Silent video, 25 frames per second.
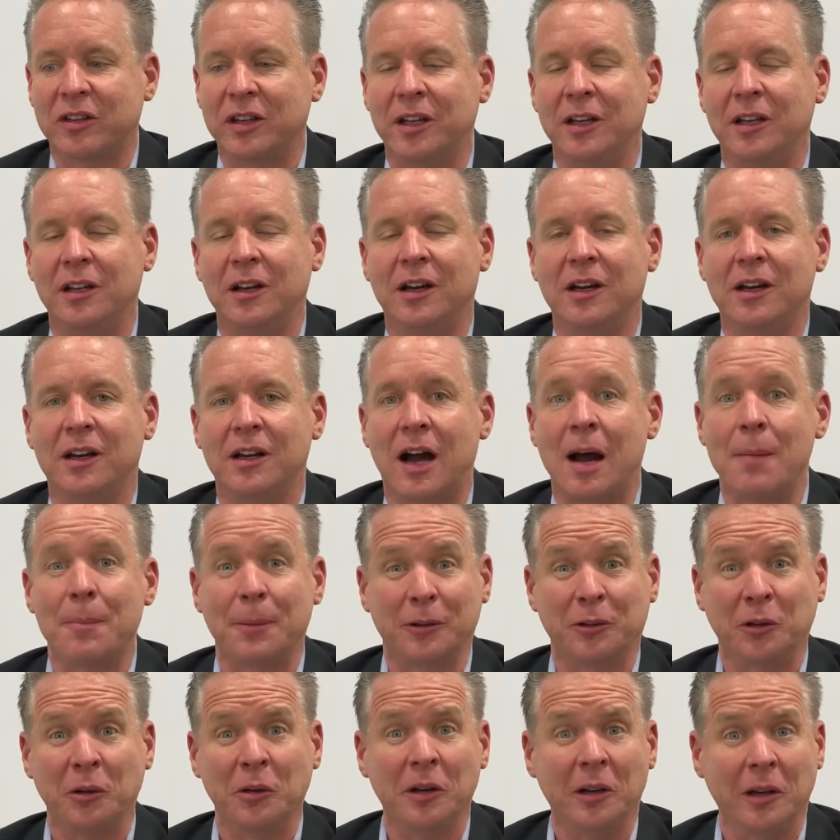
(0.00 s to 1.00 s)
the
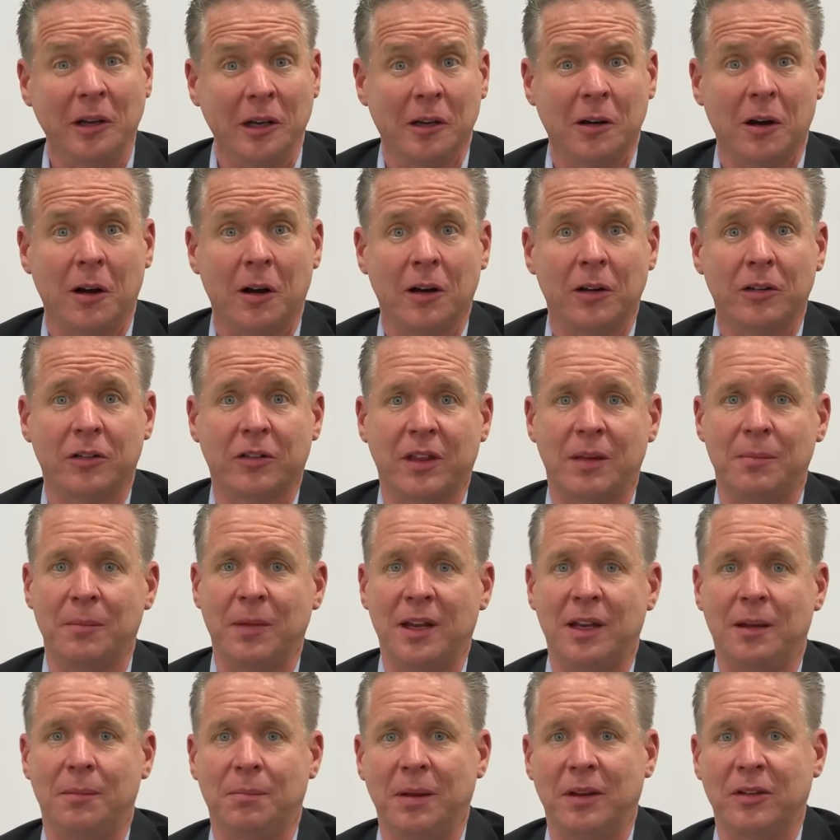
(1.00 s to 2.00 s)
opportunity cost that
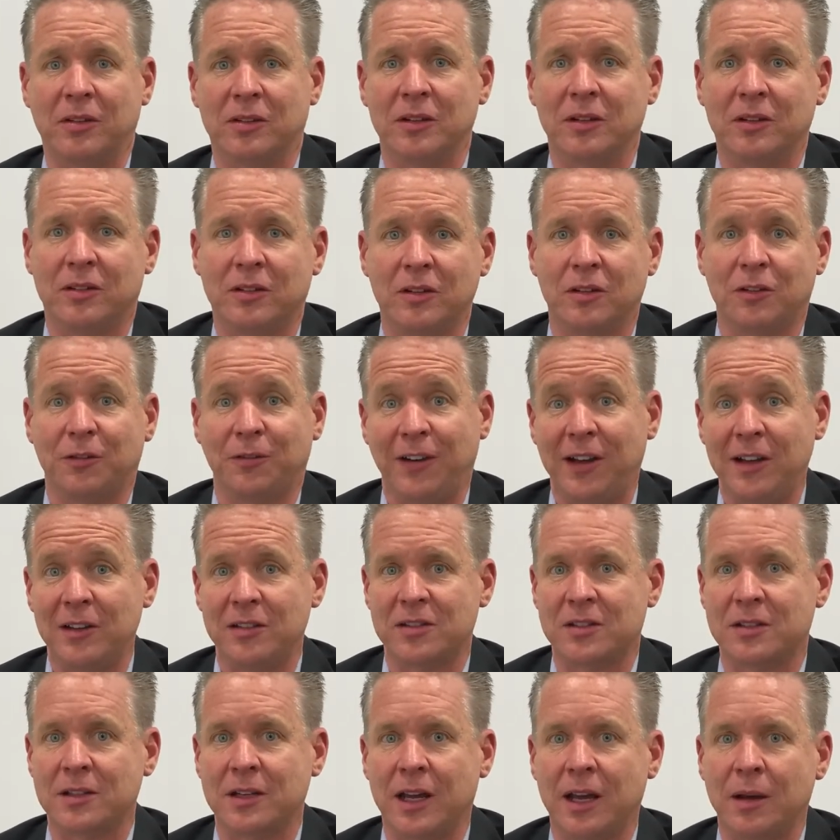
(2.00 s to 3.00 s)
many businesses
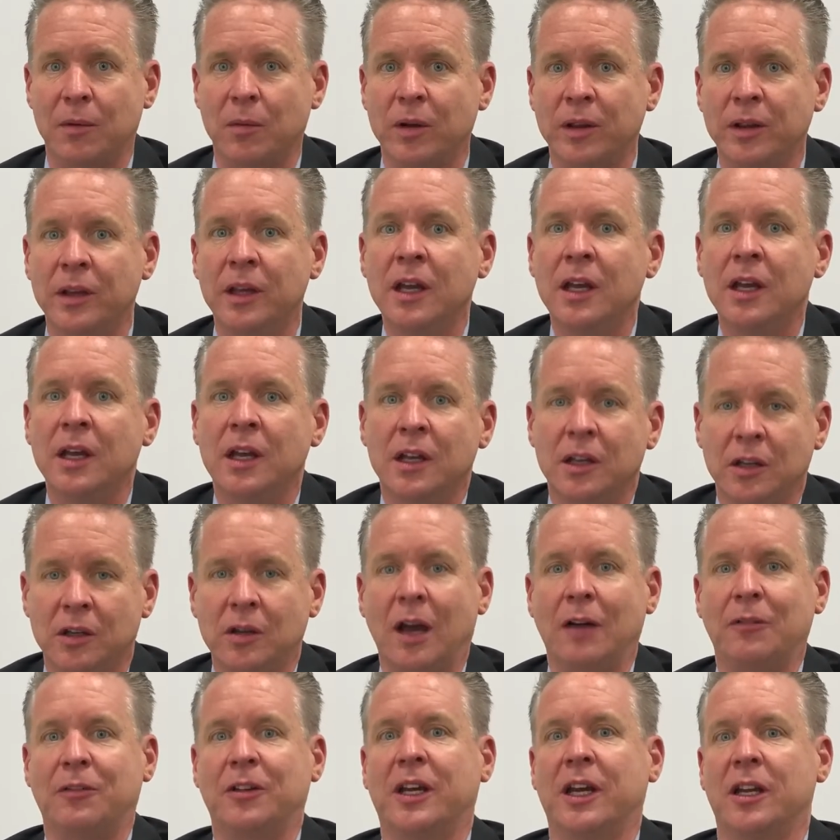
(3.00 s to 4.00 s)
face today when
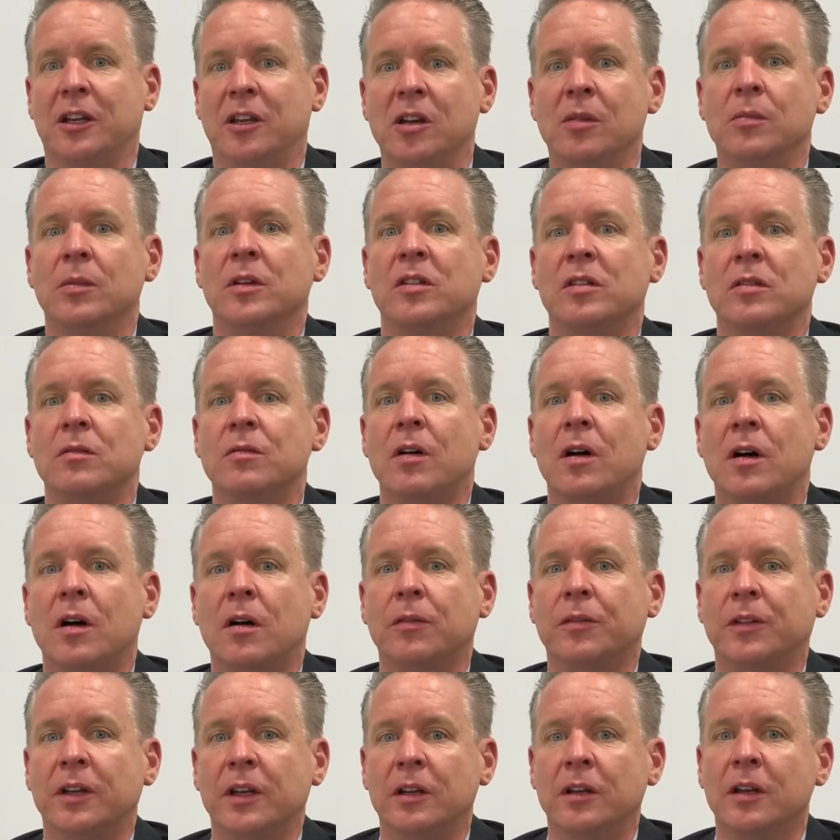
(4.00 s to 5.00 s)
you have to get humans
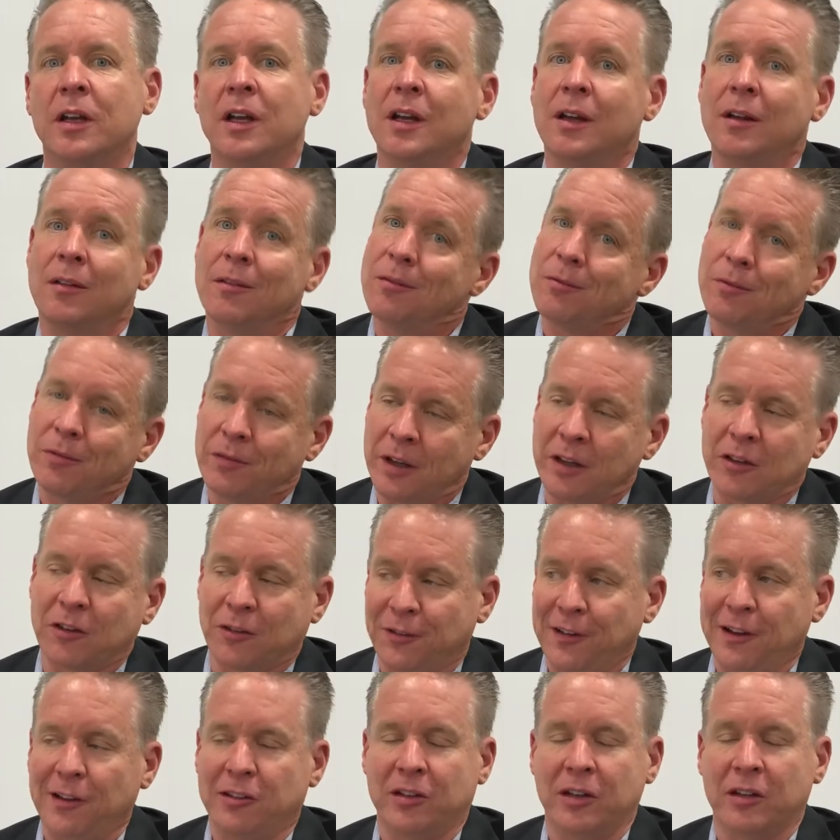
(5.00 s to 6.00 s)
involved in,
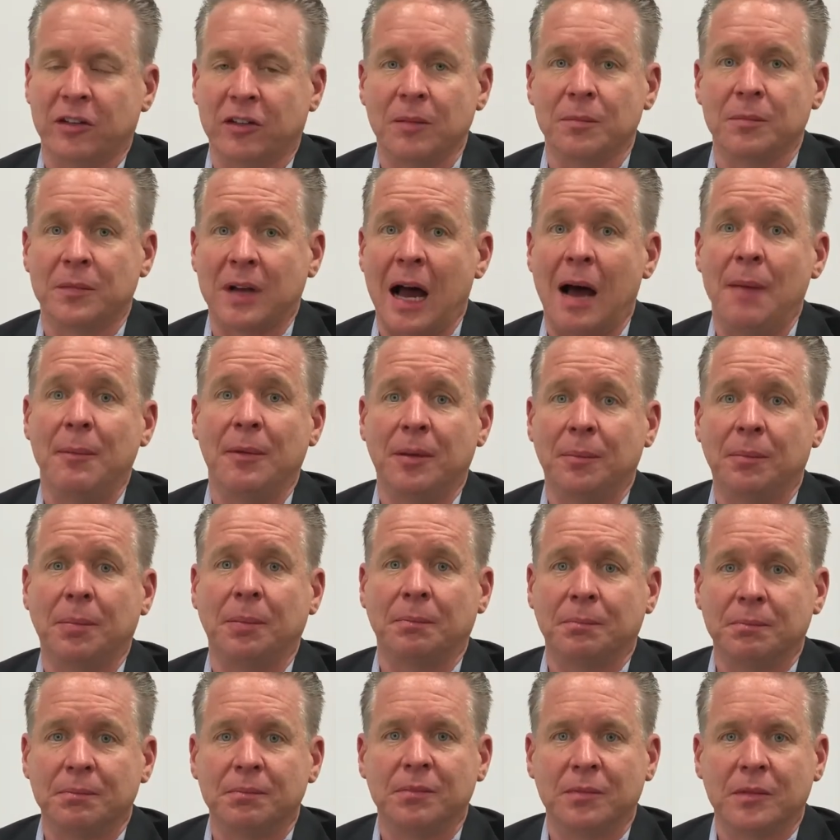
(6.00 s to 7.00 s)
let's face it, some common
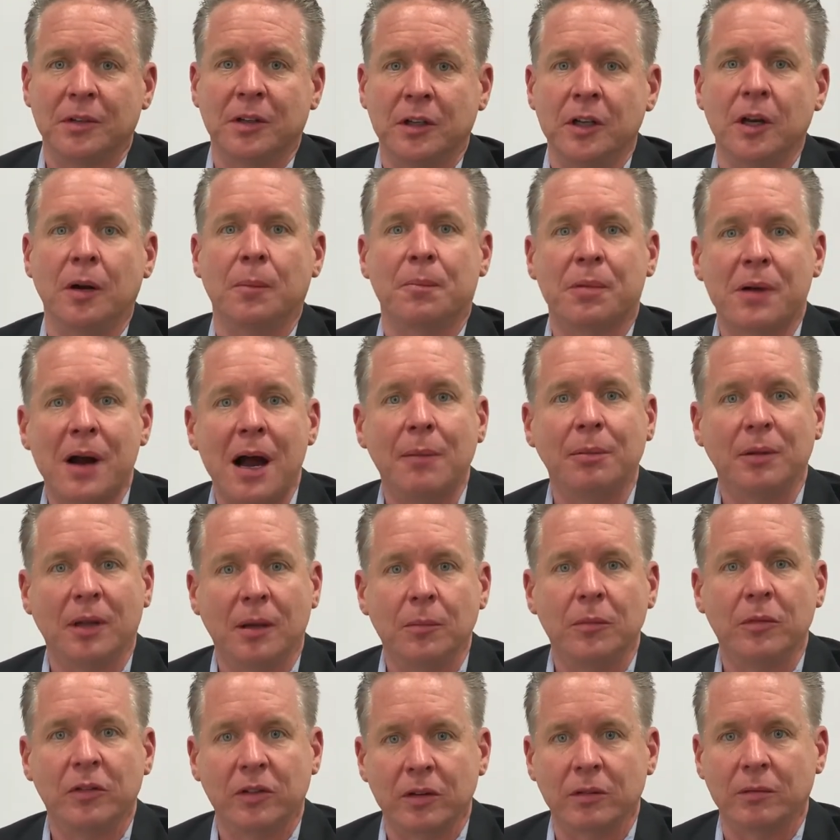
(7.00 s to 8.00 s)

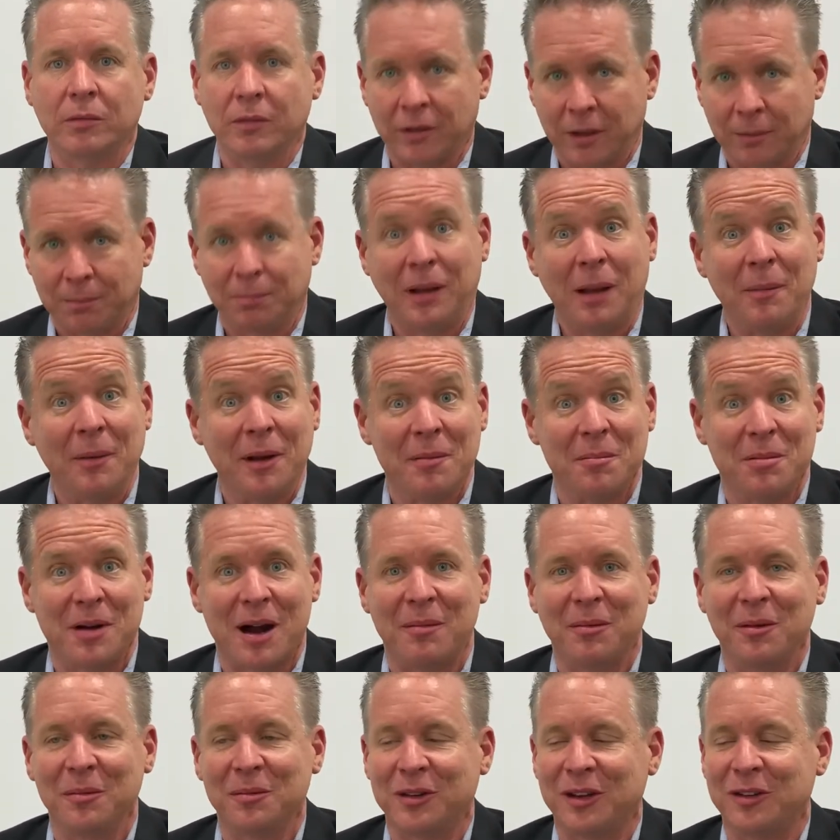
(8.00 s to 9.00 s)
problems, like plumbing
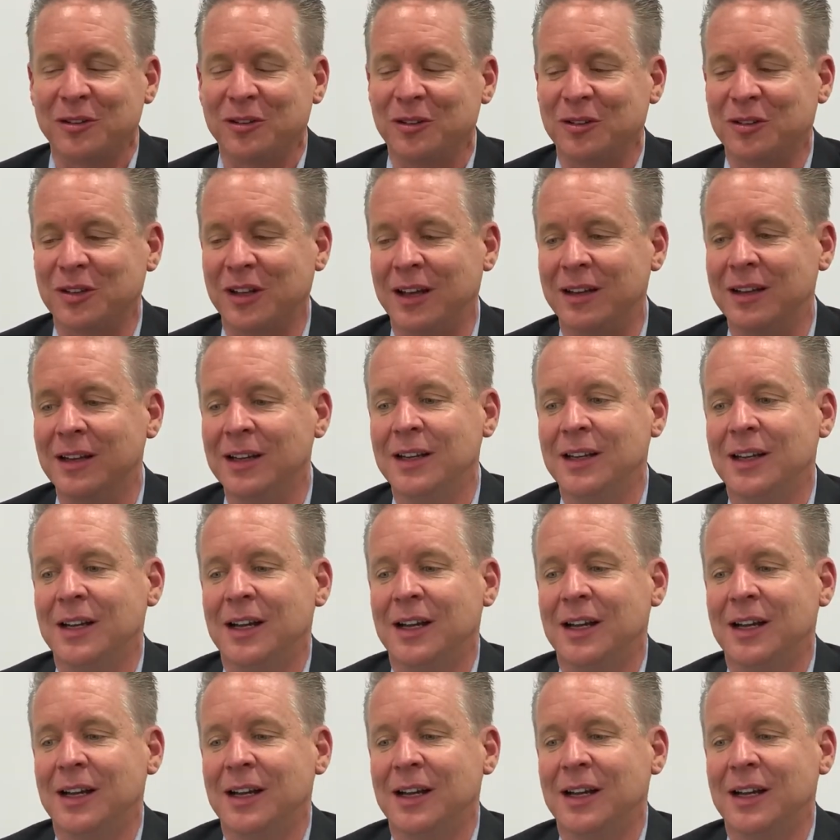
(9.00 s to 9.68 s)
problems, as you said.